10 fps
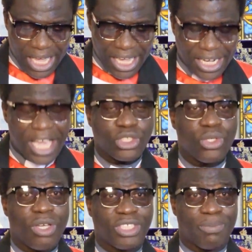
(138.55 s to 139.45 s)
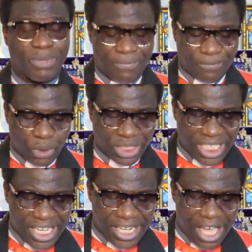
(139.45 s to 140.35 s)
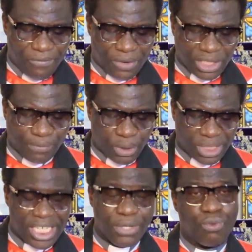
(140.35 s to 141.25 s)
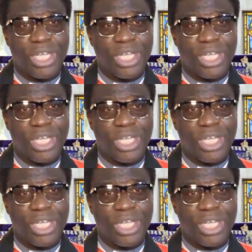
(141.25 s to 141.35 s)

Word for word: in Exodus chapter 14 and verse 14,